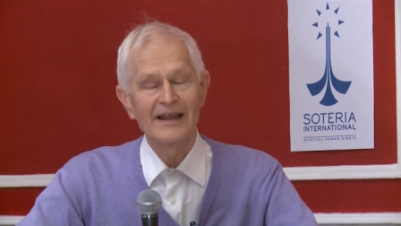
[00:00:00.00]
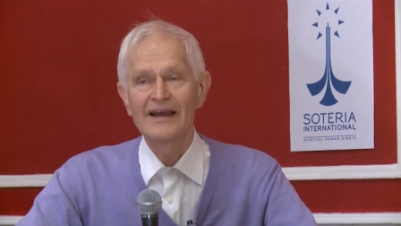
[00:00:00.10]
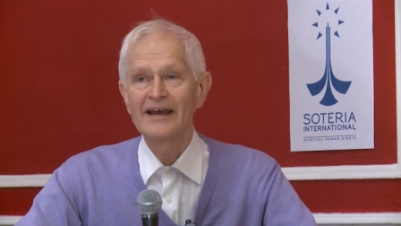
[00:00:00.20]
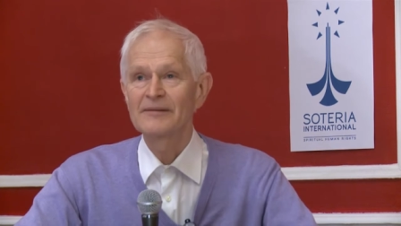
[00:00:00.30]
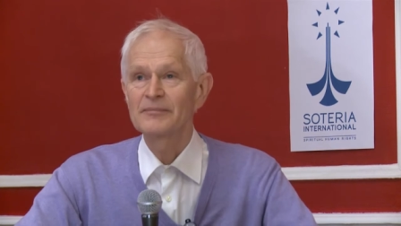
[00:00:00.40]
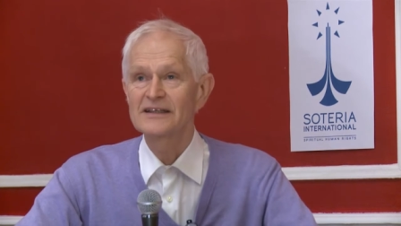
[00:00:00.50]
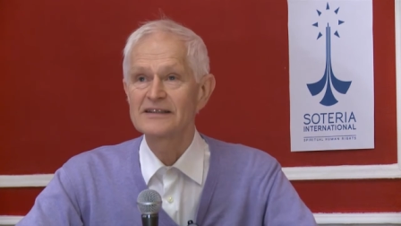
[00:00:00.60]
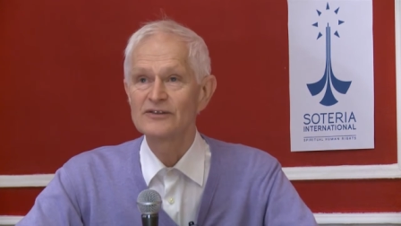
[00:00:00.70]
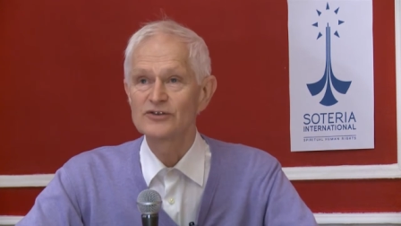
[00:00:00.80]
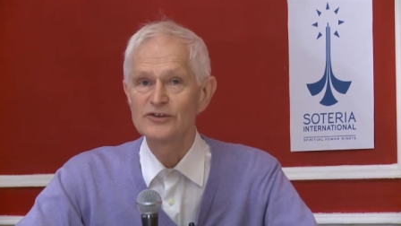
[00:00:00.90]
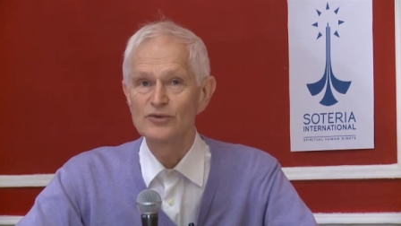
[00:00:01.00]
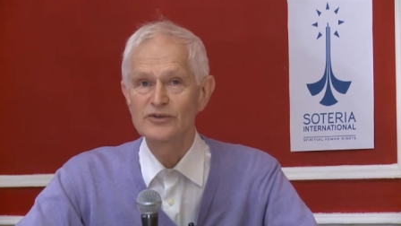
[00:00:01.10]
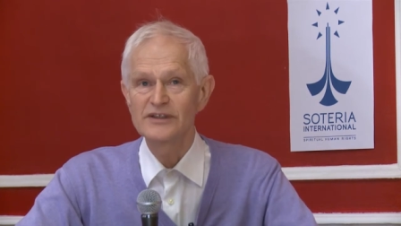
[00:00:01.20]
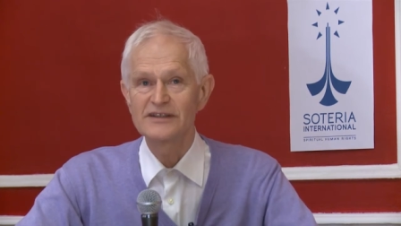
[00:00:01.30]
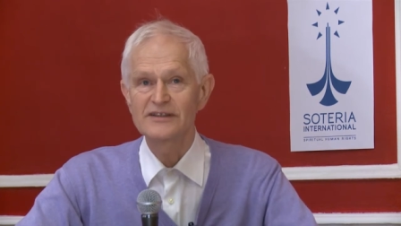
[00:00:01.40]
and Martinus
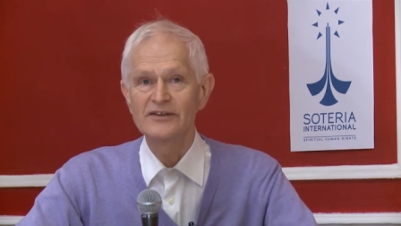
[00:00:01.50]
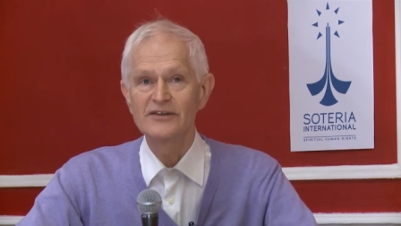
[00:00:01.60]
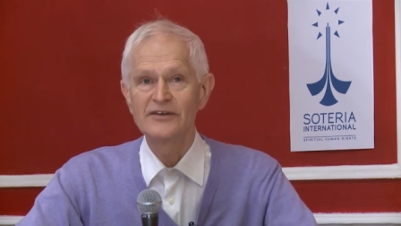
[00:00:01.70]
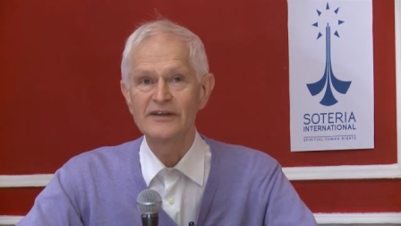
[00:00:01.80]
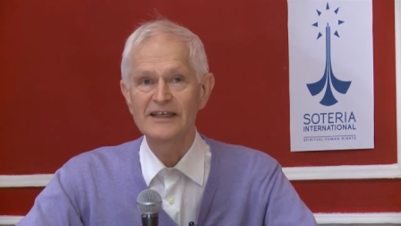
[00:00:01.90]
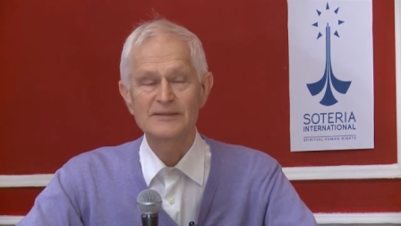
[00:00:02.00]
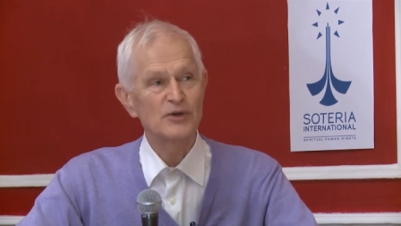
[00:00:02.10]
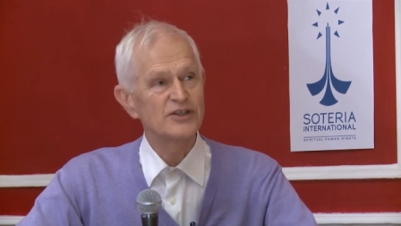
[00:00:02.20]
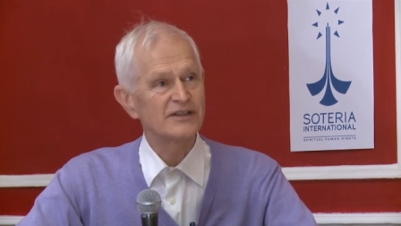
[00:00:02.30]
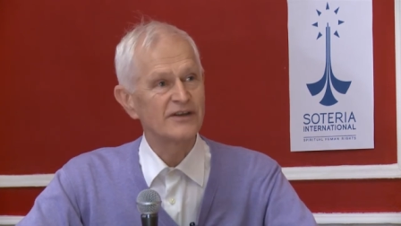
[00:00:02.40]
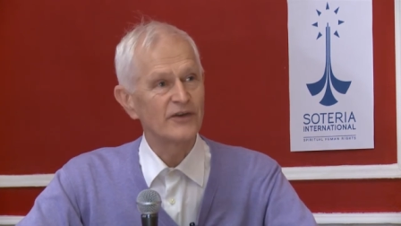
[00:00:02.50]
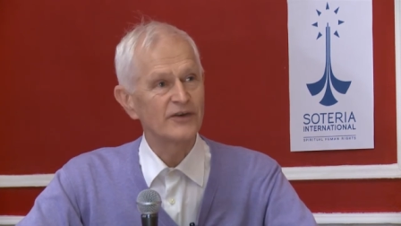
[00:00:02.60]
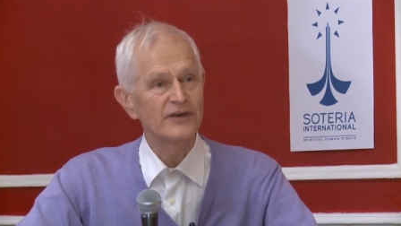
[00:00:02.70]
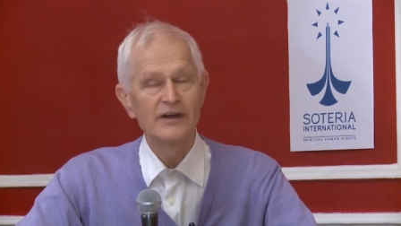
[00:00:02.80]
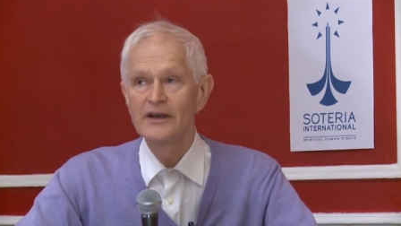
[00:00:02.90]
uses an expression
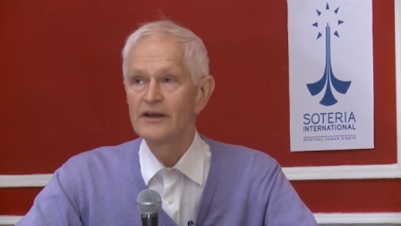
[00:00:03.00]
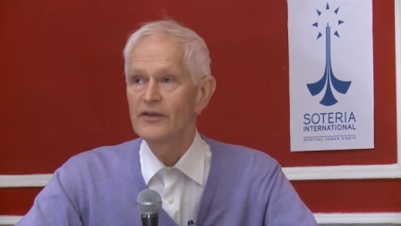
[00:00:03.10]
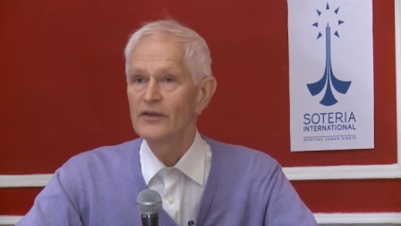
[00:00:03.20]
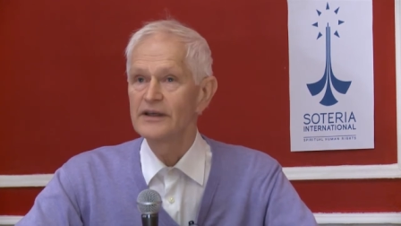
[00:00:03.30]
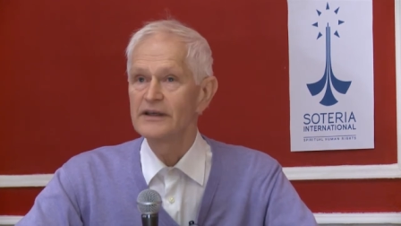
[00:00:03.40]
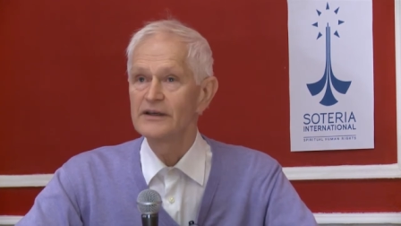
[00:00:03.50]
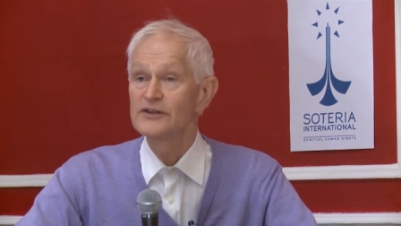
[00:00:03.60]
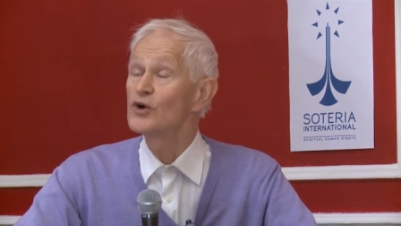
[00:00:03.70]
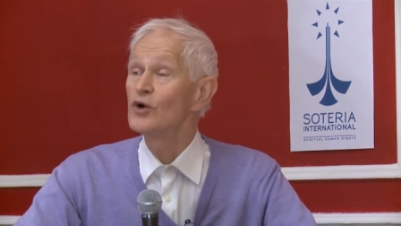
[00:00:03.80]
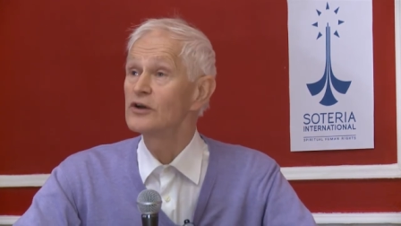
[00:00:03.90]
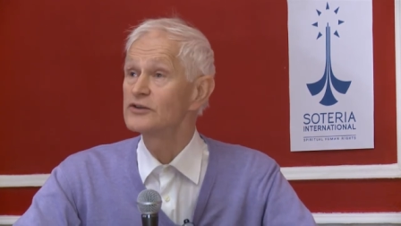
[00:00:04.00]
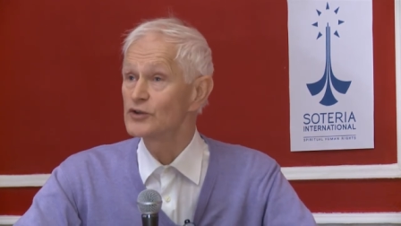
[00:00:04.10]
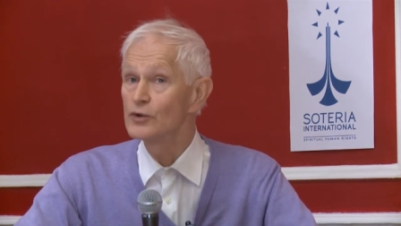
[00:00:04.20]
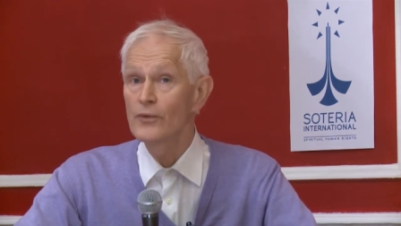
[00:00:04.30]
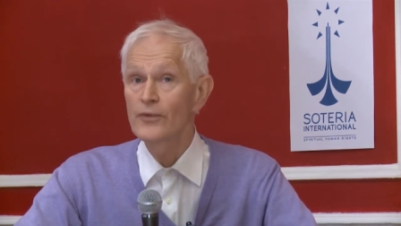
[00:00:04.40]
that the eternal
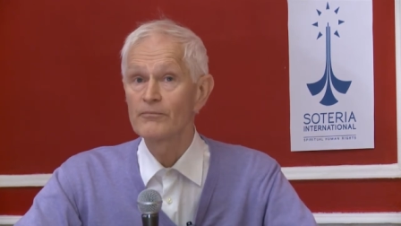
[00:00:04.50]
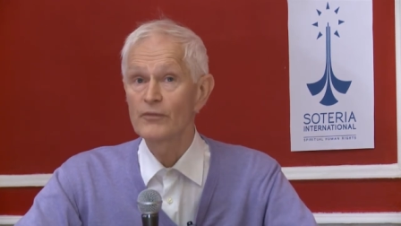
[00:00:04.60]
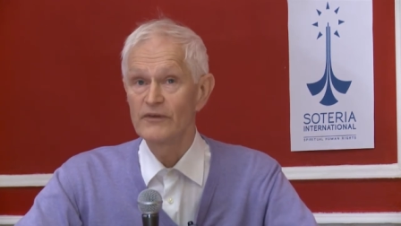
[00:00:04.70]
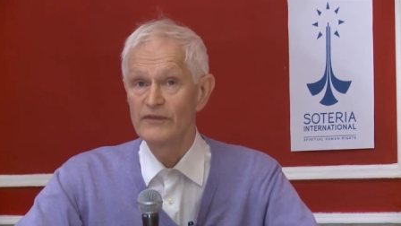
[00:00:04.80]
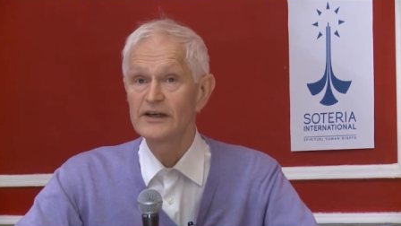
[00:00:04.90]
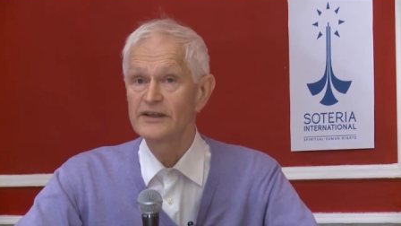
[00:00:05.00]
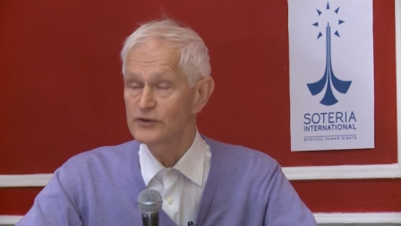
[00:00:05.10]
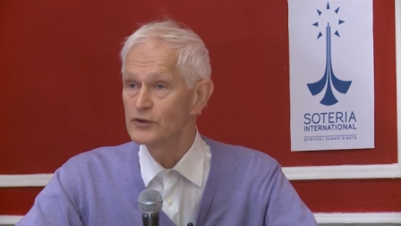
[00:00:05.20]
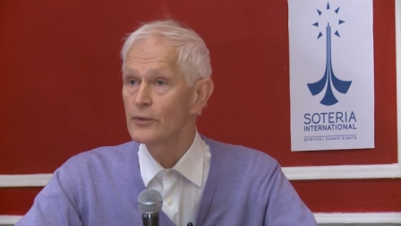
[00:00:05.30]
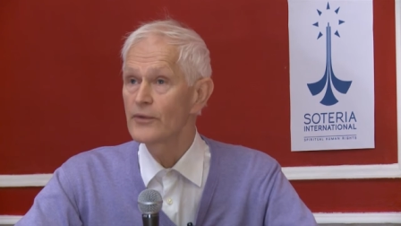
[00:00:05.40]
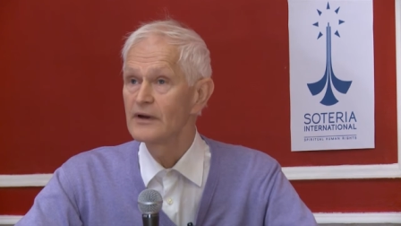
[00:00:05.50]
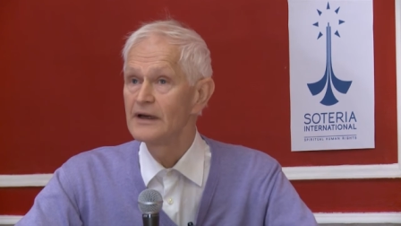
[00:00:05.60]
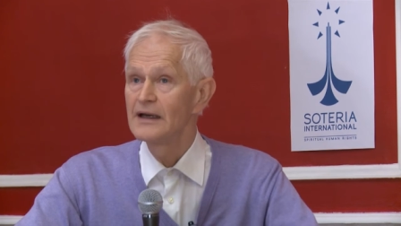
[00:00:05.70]
truth, the very truth,